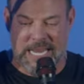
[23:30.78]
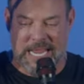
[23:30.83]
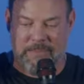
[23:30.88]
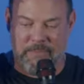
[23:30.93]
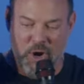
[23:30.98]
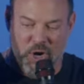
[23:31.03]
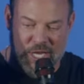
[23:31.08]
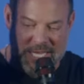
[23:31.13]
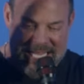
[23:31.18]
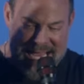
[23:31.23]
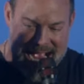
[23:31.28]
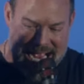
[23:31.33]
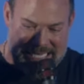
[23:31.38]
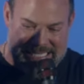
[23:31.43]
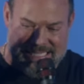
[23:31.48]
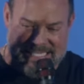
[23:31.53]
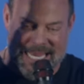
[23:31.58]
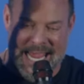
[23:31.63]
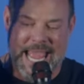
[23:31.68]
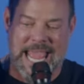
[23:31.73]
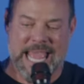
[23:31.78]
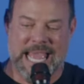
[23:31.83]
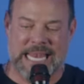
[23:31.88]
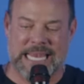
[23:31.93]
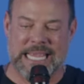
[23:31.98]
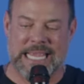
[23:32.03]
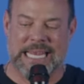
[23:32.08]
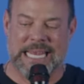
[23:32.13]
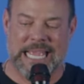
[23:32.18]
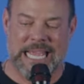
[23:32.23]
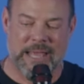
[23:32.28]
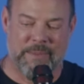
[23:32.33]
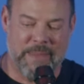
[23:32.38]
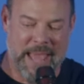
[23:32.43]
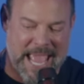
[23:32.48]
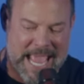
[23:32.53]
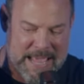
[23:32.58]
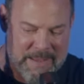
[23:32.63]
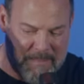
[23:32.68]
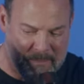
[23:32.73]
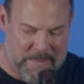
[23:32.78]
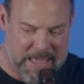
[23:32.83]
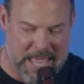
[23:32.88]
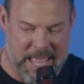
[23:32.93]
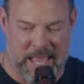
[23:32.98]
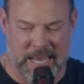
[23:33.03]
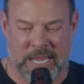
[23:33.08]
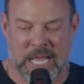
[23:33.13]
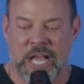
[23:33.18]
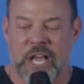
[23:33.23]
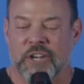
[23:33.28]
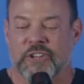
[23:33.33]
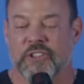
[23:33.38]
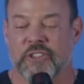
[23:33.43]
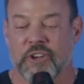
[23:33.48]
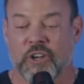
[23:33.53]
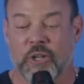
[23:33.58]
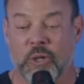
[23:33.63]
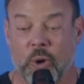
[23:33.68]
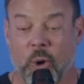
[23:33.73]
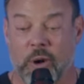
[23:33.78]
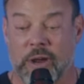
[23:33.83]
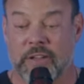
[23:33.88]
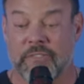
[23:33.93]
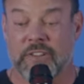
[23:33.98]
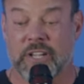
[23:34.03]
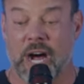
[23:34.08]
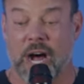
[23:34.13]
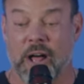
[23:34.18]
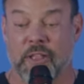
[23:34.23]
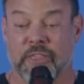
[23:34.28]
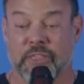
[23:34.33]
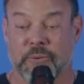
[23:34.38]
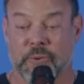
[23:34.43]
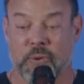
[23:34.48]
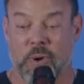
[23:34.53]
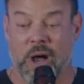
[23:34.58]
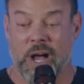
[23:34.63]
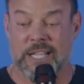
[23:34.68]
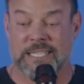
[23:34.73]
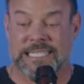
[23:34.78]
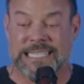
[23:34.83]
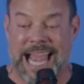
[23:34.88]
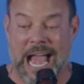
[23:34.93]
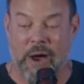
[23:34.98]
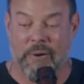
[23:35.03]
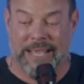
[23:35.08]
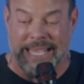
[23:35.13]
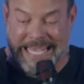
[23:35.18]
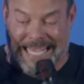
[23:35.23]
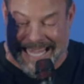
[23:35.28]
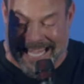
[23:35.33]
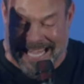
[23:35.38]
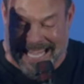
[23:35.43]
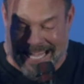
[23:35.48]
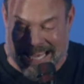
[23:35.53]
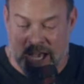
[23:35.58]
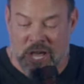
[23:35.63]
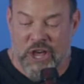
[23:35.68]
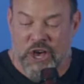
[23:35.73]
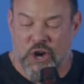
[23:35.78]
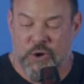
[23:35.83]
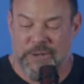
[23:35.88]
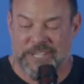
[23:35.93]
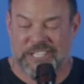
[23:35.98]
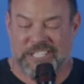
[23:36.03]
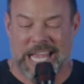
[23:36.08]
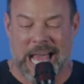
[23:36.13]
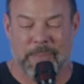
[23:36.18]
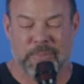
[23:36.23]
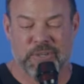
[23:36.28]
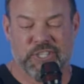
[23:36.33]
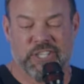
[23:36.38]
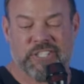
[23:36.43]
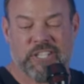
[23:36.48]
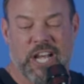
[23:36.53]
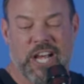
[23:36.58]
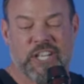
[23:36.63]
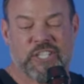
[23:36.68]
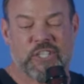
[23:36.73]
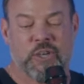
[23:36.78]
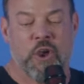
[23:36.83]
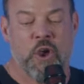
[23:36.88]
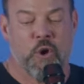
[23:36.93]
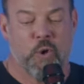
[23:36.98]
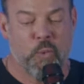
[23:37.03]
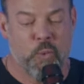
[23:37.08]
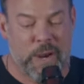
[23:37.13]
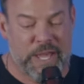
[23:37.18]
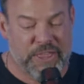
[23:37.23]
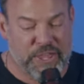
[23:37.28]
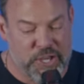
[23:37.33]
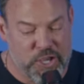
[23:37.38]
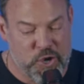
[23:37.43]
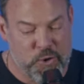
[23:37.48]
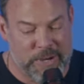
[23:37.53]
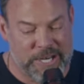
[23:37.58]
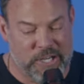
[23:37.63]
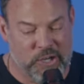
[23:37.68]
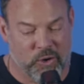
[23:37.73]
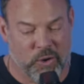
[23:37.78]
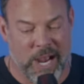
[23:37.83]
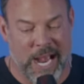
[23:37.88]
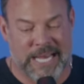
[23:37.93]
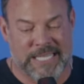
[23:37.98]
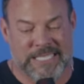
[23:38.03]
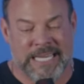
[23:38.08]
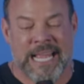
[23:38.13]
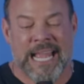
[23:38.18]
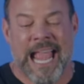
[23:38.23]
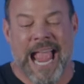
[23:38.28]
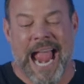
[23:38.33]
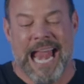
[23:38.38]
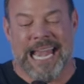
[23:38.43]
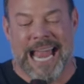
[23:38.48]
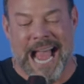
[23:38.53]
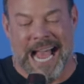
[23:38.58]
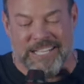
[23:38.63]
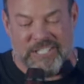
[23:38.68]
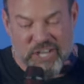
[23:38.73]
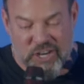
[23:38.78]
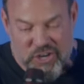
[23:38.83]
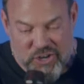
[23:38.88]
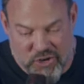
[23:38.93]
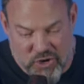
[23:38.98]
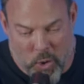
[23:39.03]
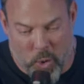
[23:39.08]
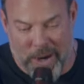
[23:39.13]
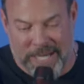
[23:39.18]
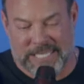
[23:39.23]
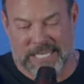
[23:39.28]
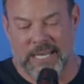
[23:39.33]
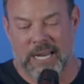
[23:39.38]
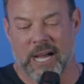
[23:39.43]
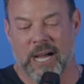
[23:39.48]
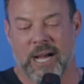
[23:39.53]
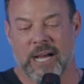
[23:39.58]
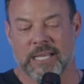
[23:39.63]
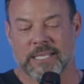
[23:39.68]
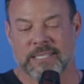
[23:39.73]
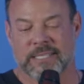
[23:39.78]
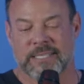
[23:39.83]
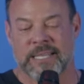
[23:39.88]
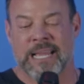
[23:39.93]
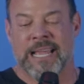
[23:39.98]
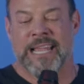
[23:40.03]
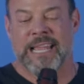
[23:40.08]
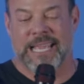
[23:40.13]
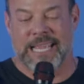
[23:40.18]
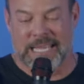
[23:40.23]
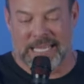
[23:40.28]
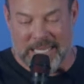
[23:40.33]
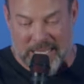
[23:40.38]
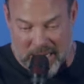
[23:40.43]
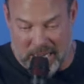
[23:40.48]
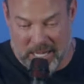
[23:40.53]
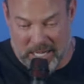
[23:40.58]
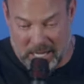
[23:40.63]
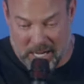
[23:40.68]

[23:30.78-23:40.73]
him are yes and in him amen to the glory of God through us. Now he who establishes us with you in Christ and has anointed us it, uh,